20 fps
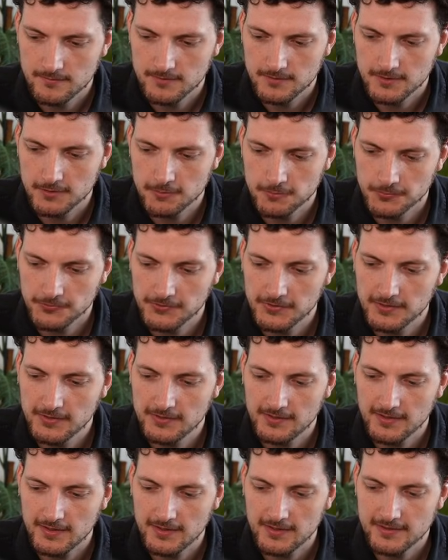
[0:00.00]
you see
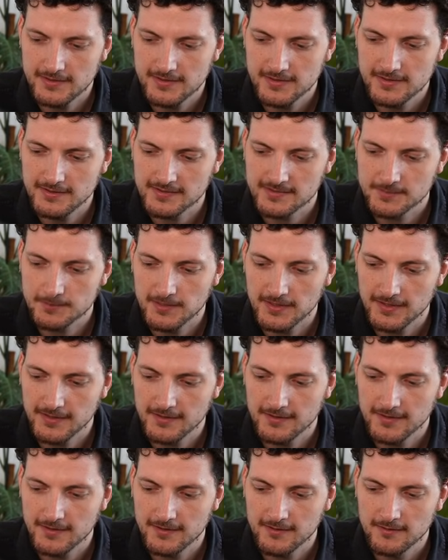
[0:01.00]
the LED is
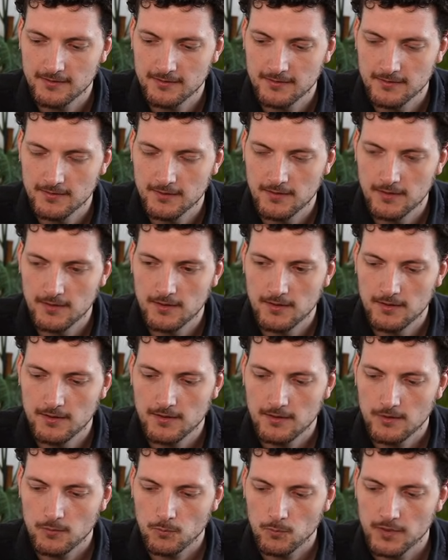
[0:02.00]
blinking
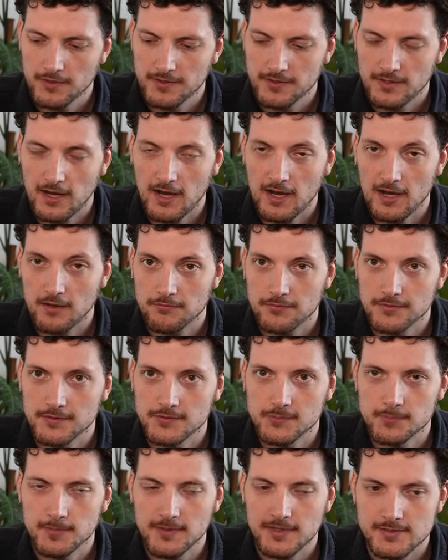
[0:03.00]
with half the
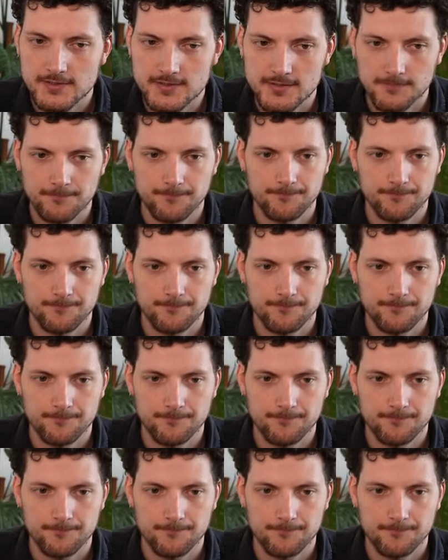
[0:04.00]
speed.